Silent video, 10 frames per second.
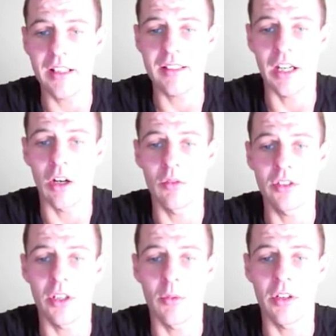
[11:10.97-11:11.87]
And I
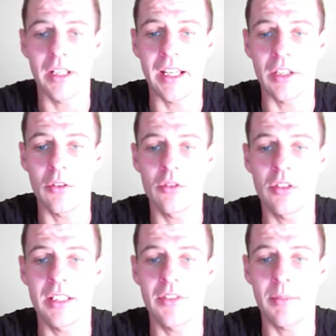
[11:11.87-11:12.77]
also want a good
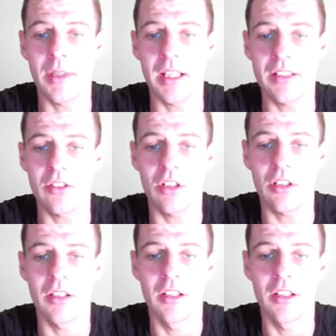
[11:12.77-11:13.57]
dividend-paying stock.